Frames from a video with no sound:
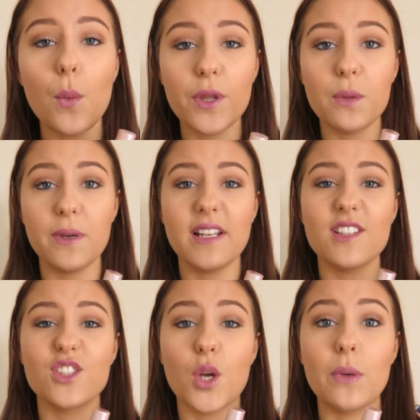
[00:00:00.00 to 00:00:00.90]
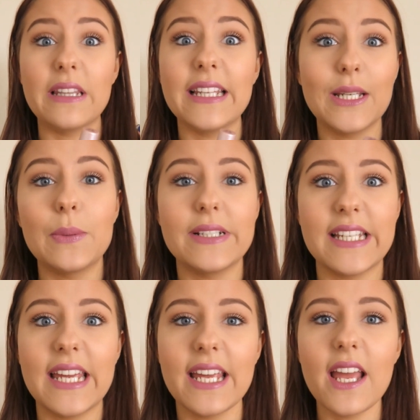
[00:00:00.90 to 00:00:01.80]
With it being so
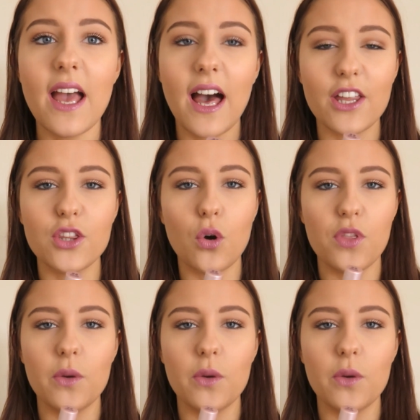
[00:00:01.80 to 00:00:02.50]
liquidy, I thought